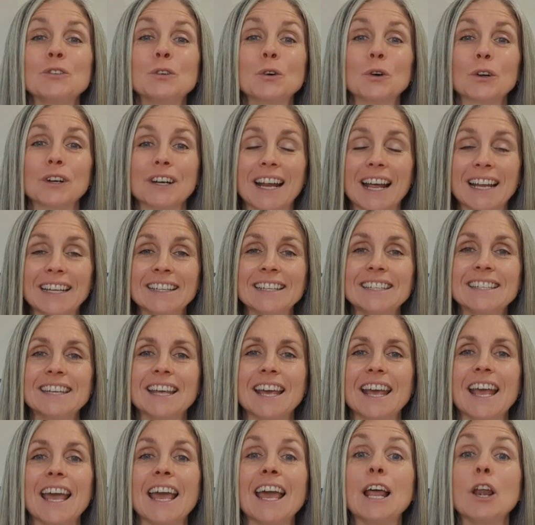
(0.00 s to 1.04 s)

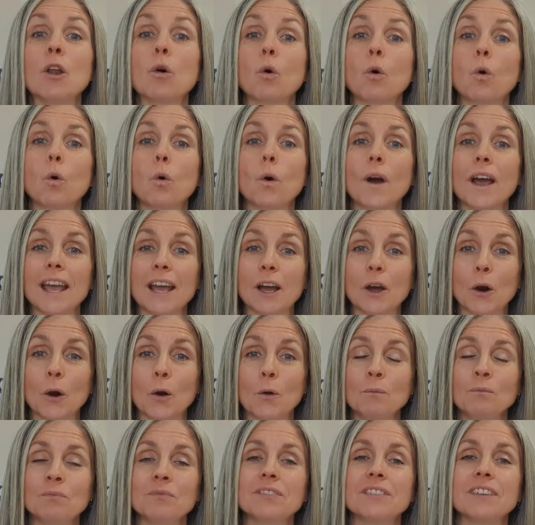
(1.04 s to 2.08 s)
durante el
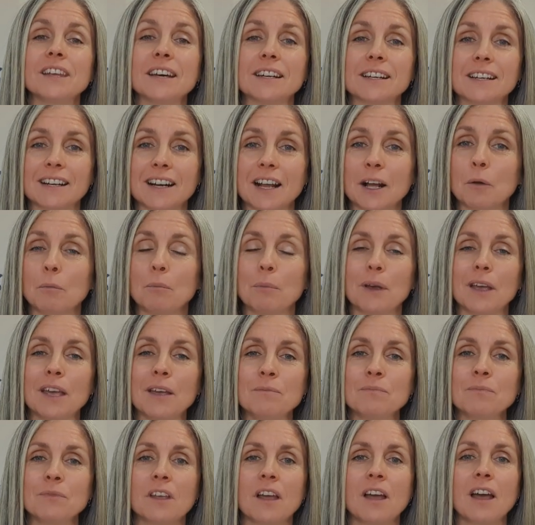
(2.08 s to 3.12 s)
juego de
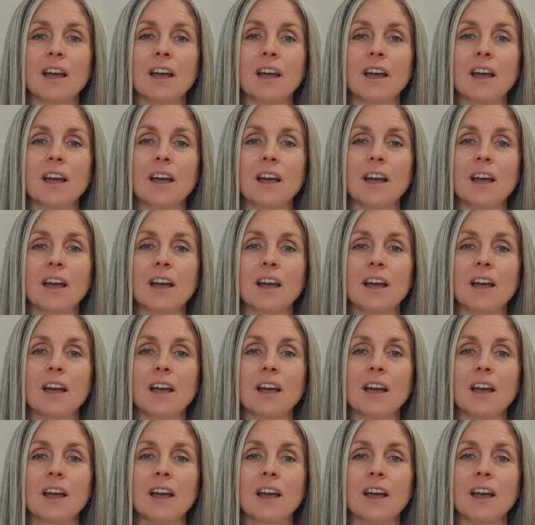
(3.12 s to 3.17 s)
rugby